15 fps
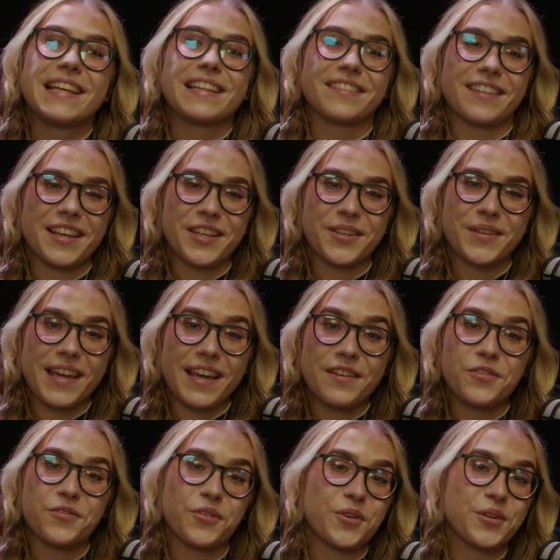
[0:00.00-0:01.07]
thank you
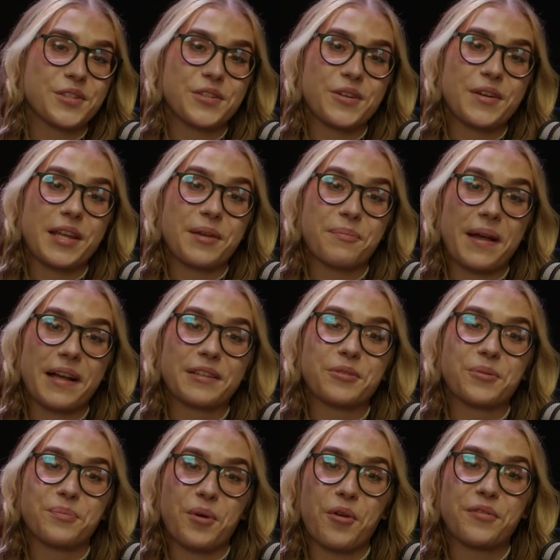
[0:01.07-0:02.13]
again for turning back
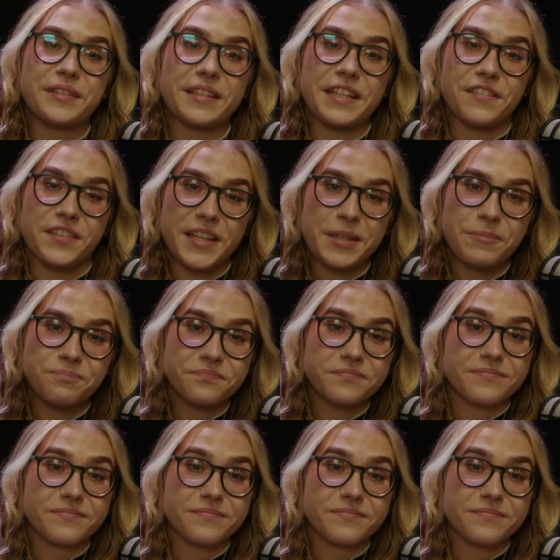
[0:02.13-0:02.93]
to PÖFF TV.